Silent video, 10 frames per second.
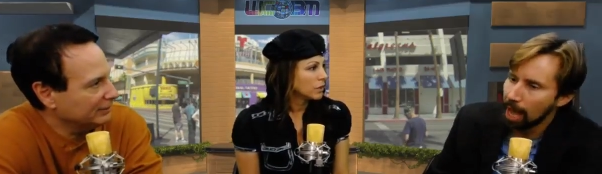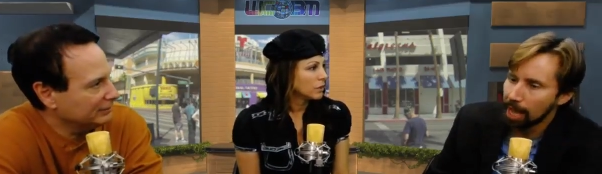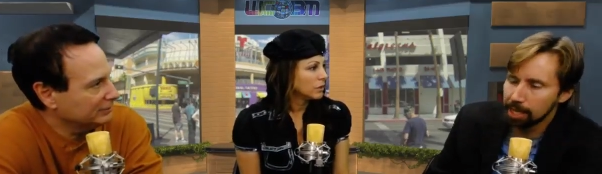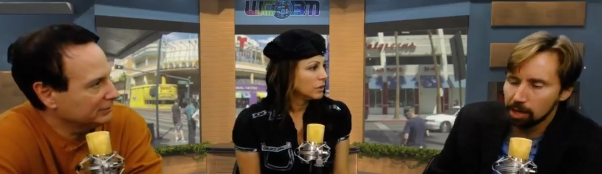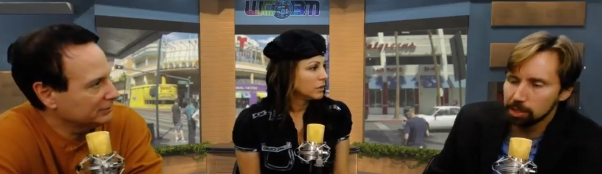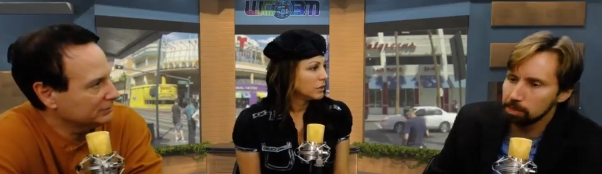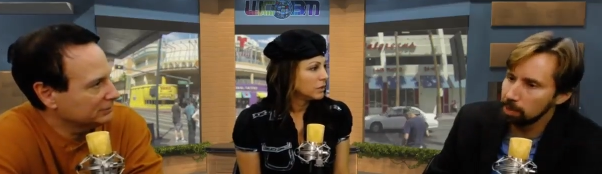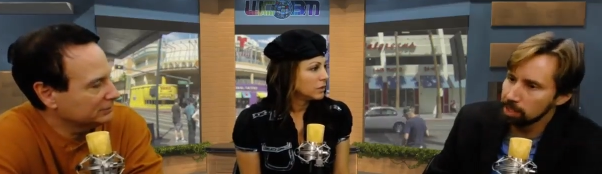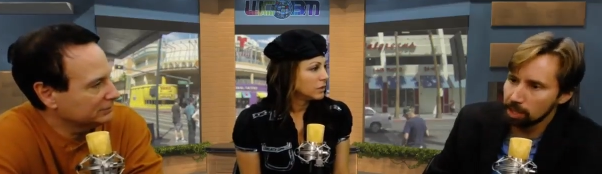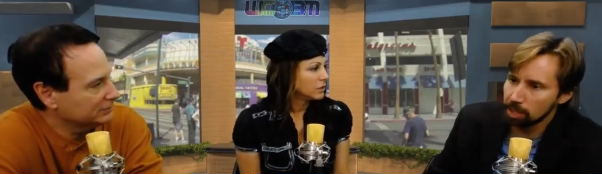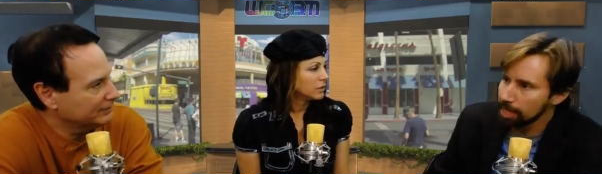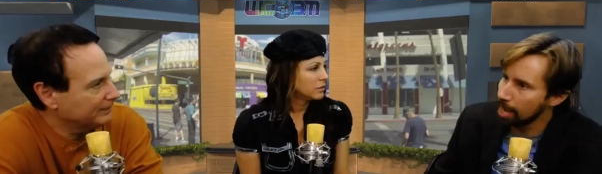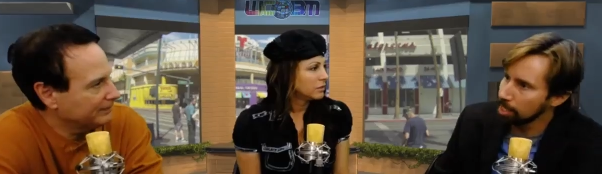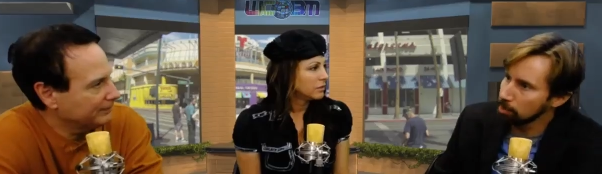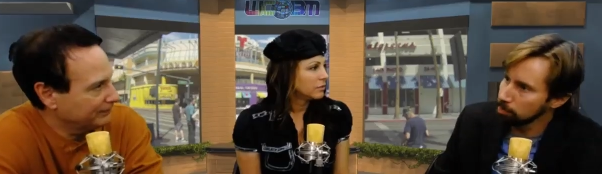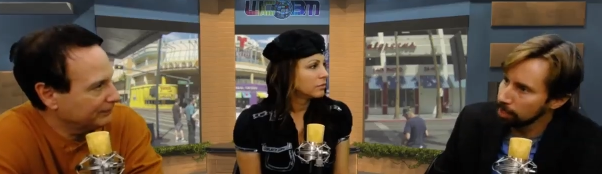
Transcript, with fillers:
Speaker 1: You know, it depends on the item.